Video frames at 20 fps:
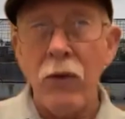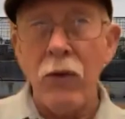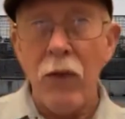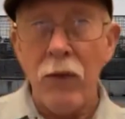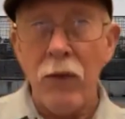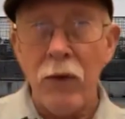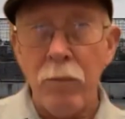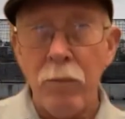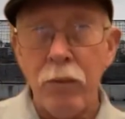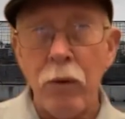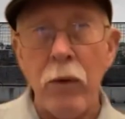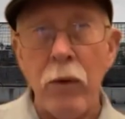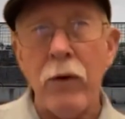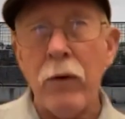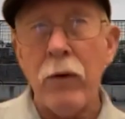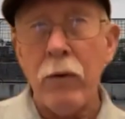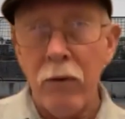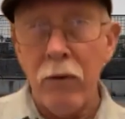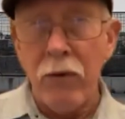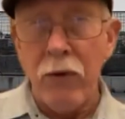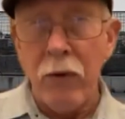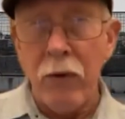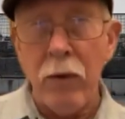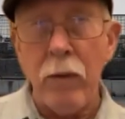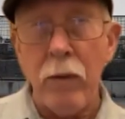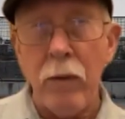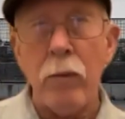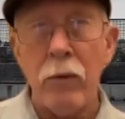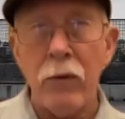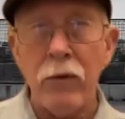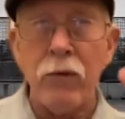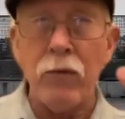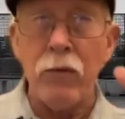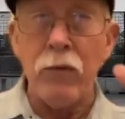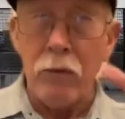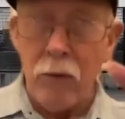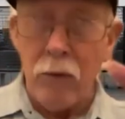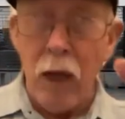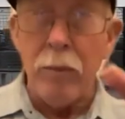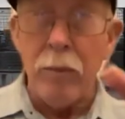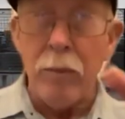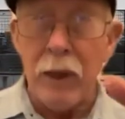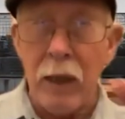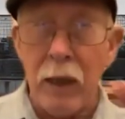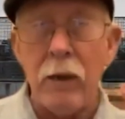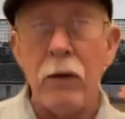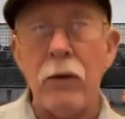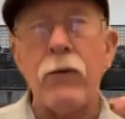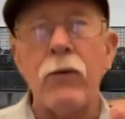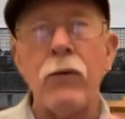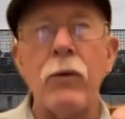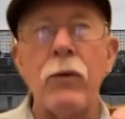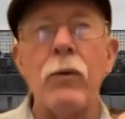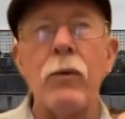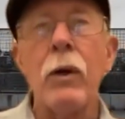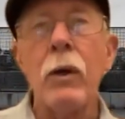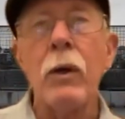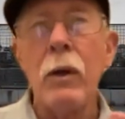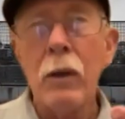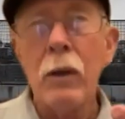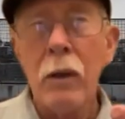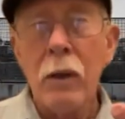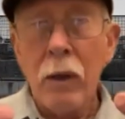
then the employer, in theory, was obligated to